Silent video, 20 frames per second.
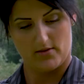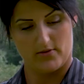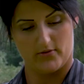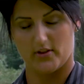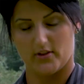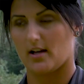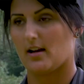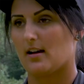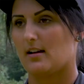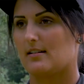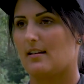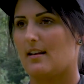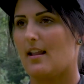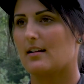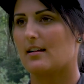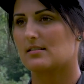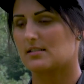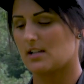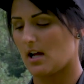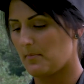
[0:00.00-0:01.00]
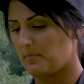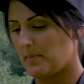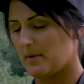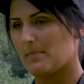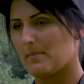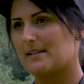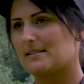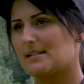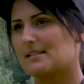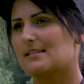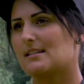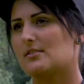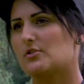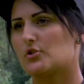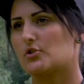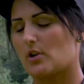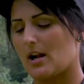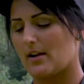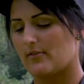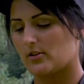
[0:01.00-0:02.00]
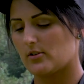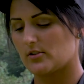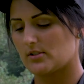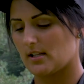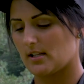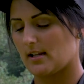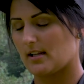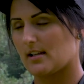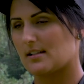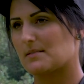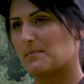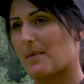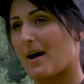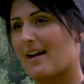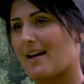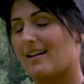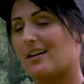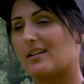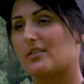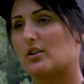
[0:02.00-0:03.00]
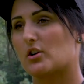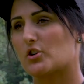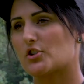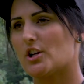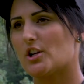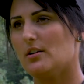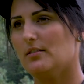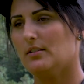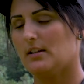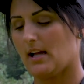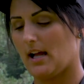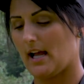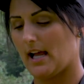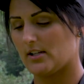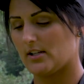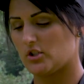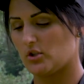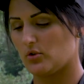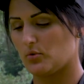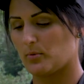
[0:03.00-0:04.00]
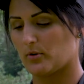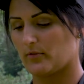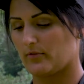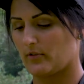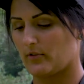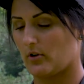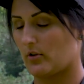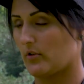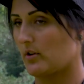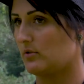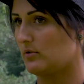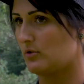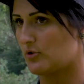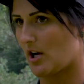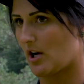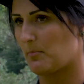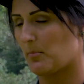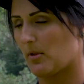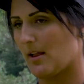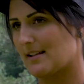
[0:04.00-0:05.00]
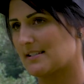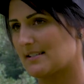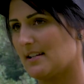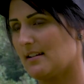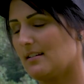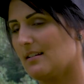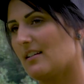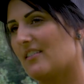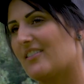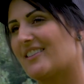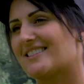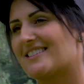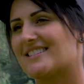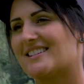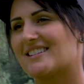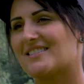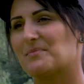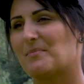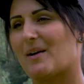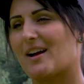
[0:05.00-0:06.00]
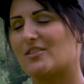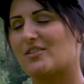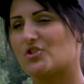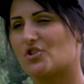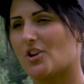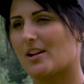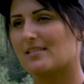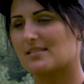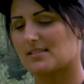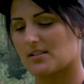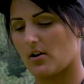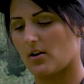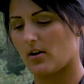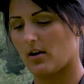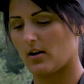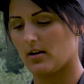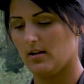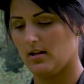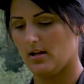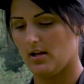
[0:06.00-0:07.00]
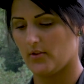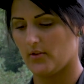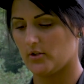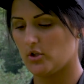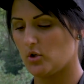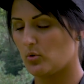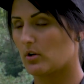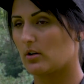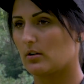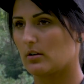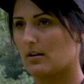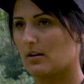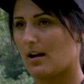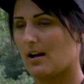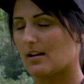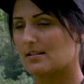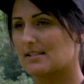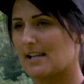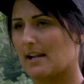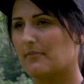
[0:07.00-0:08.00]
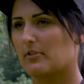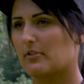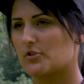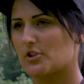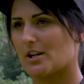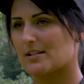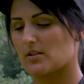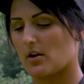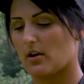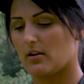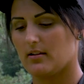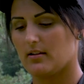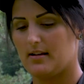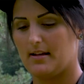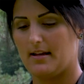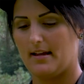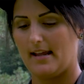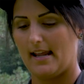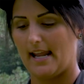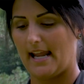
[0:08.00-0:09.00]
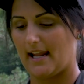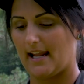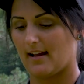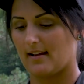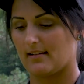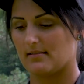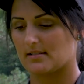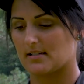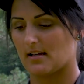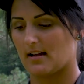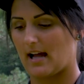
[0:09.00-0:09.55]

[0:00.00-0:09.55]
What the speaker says: The next up in my distance drivers is my Inertia. I do prefer the Neutron plastic. This is my J-Saw, the newer stamp for J-Saw, and